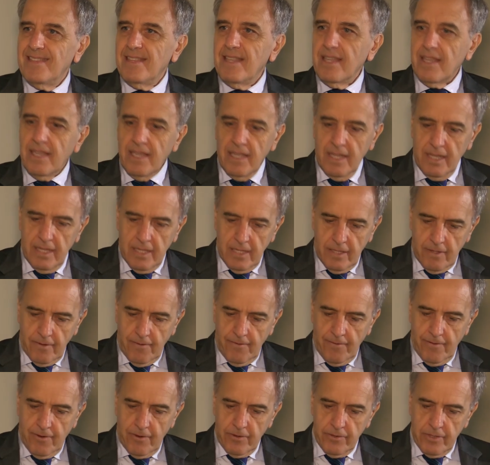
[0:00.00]
The kingdom of
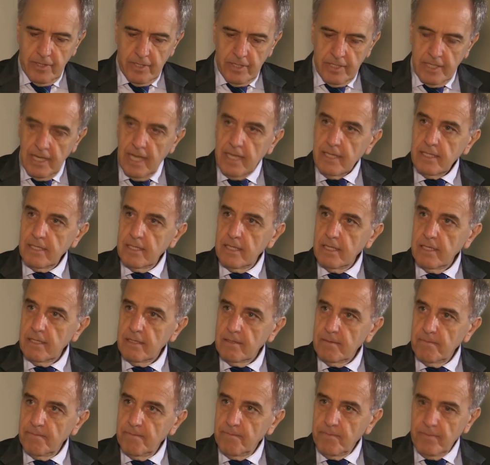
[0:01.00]
God is
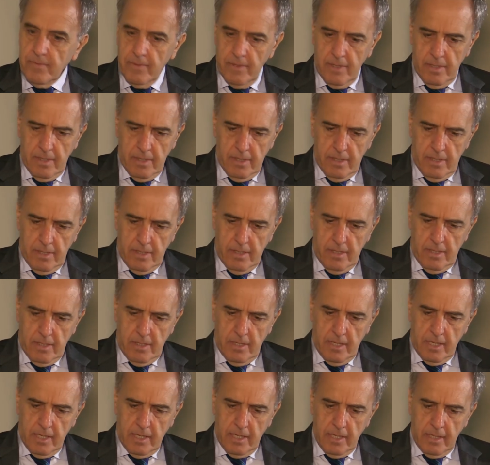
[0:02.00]
justice.
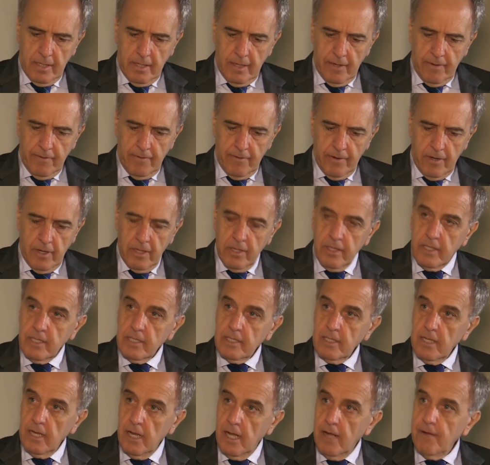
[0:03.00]
The kingdom of God
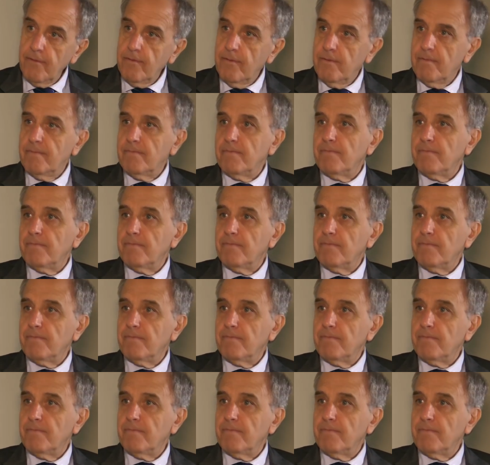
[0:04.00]
is love.